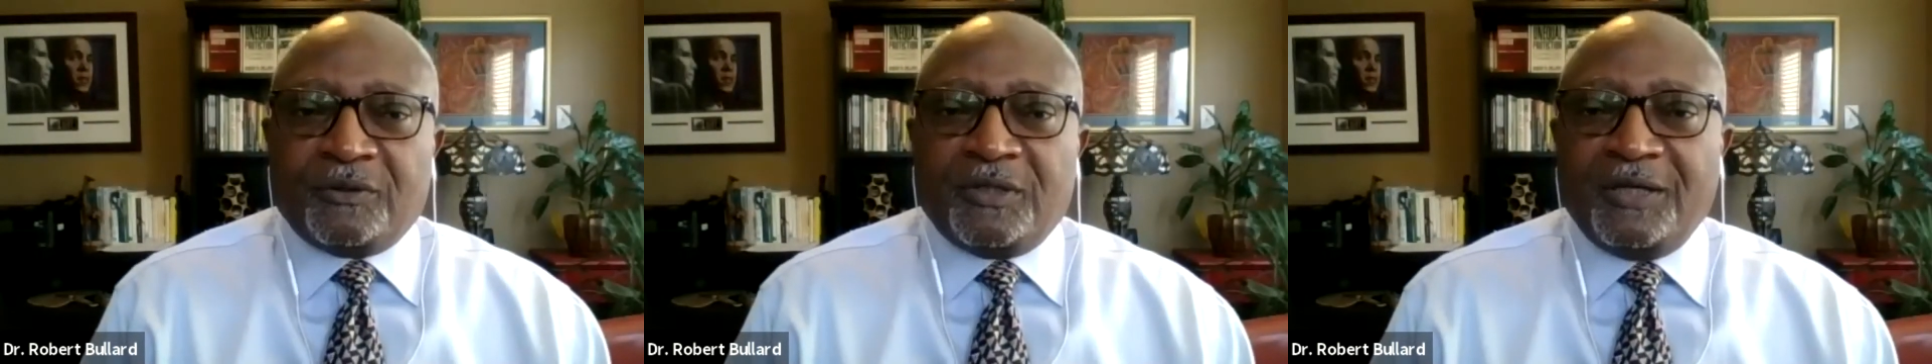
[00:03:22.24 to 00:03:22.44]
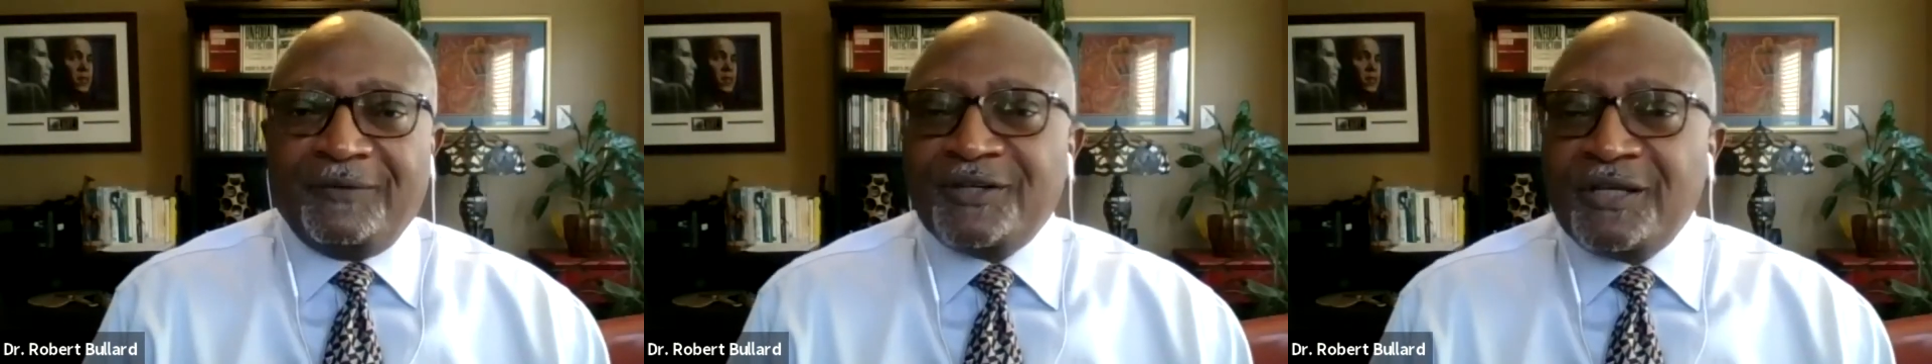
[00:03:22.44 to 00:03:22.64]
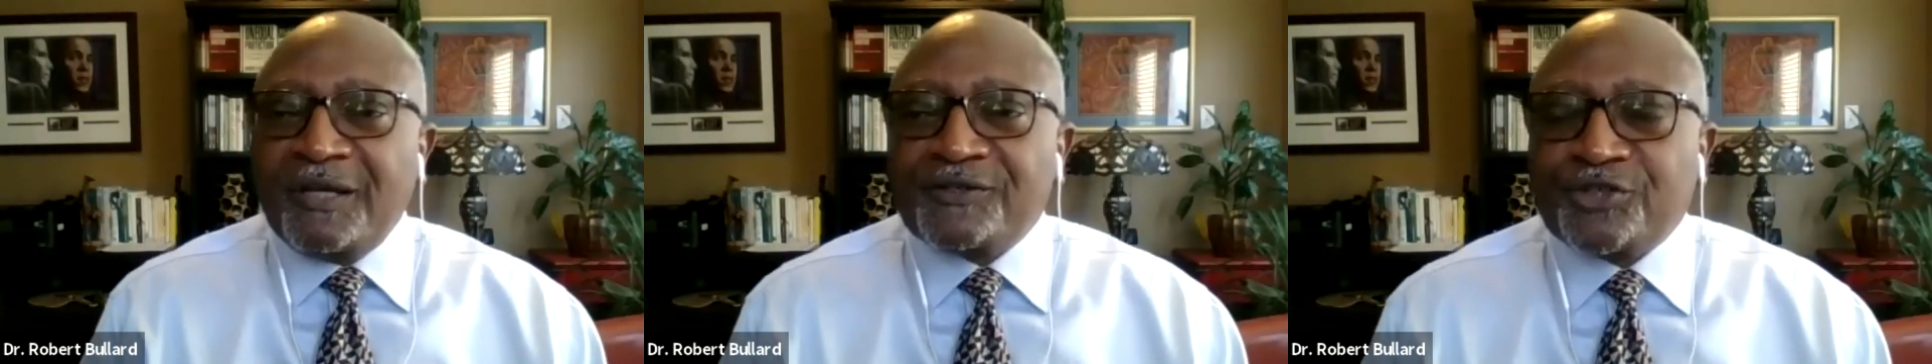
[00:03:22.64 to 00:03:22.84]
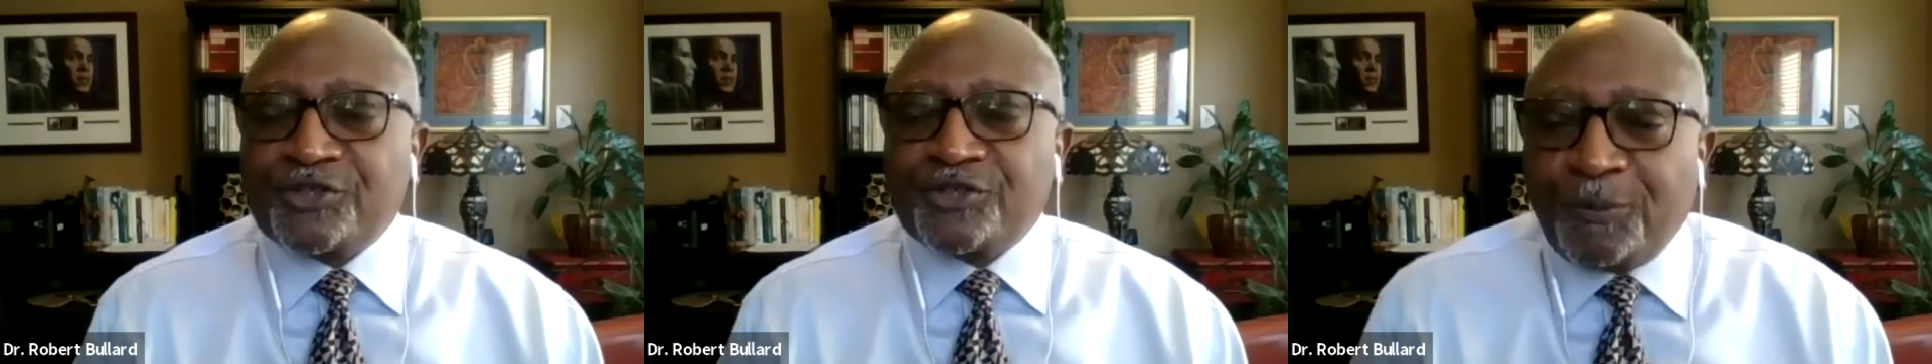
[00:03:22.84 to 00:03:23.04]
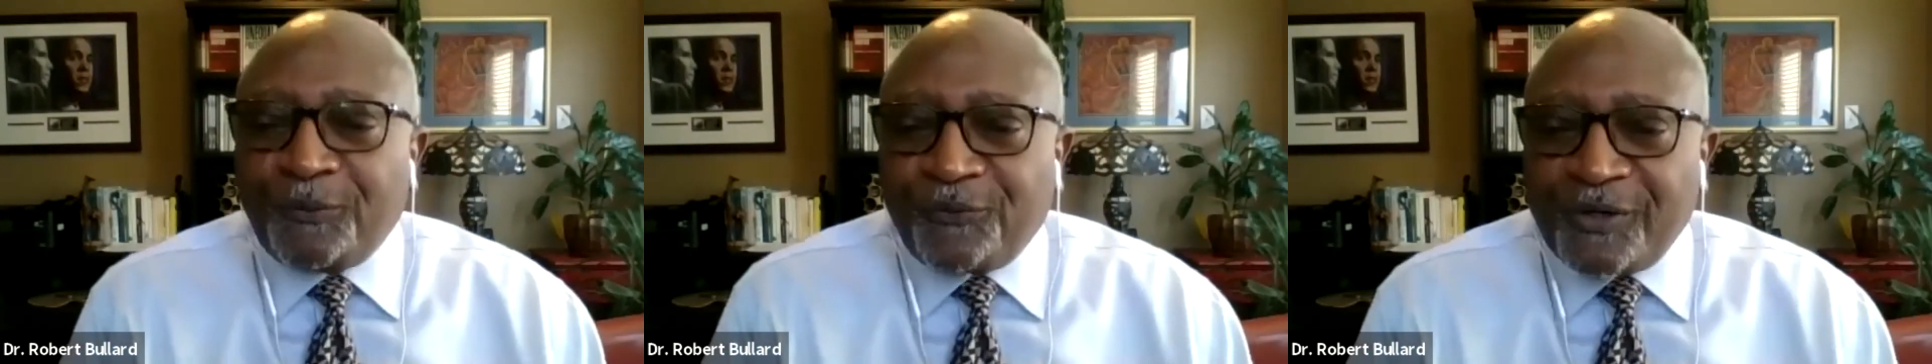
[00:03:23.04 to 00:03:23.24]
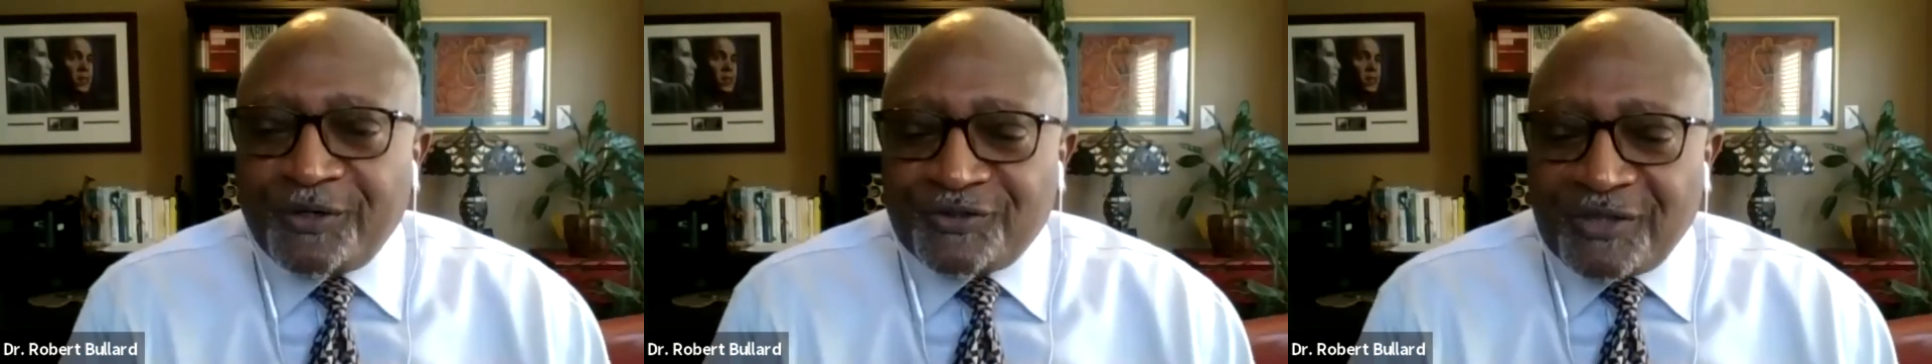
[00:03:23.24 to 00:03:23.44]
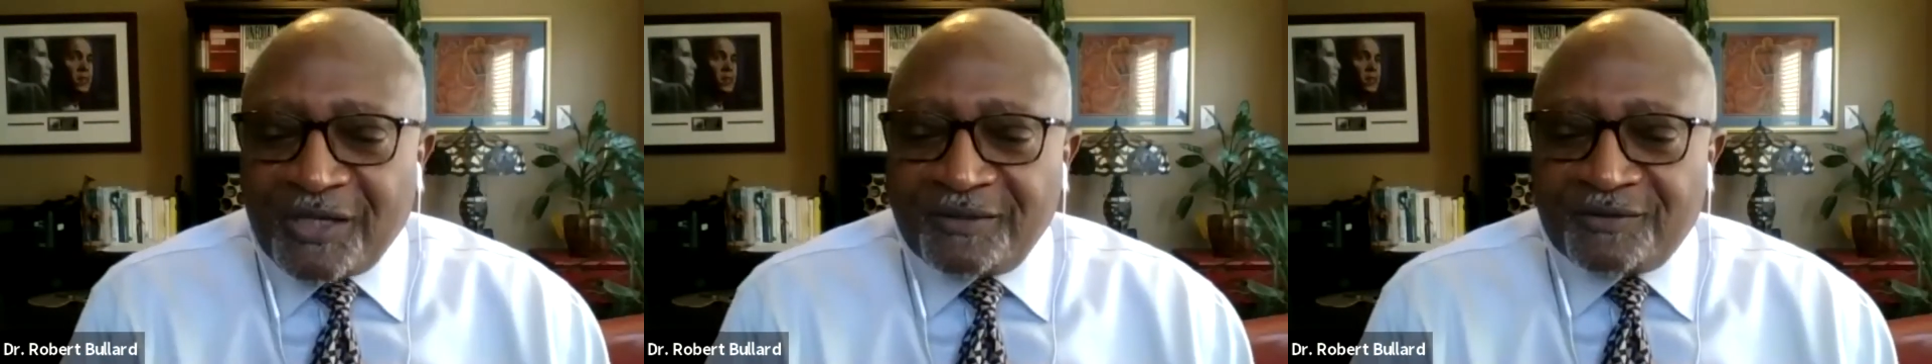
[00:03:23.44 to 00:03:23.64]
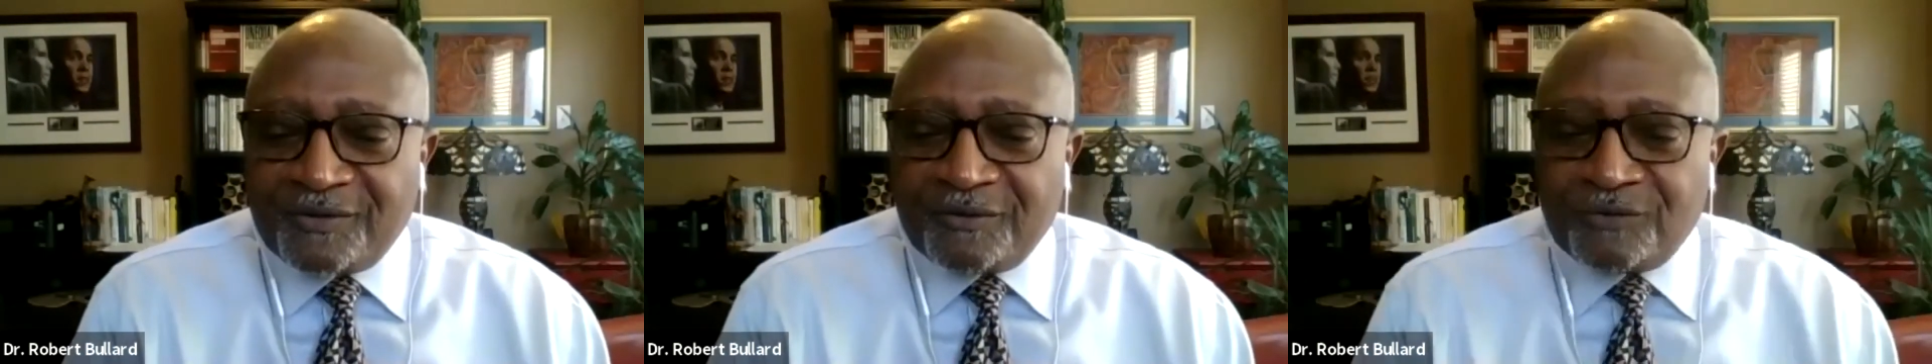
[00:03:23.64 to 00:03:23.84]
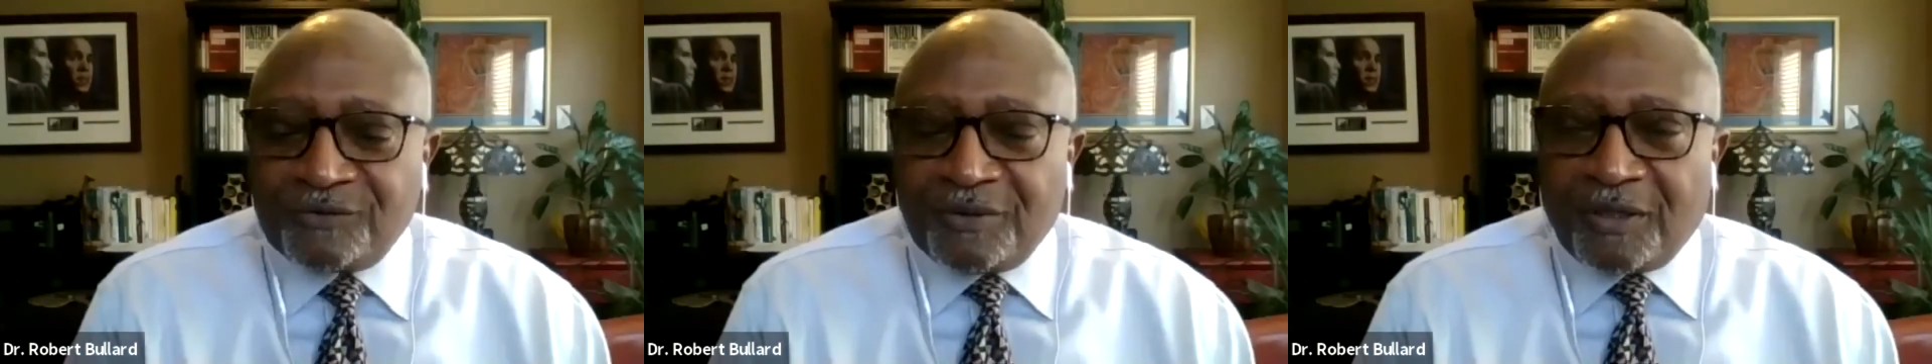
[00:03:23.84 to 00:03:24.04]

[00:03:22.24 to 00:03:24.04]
Living near Superfund sites,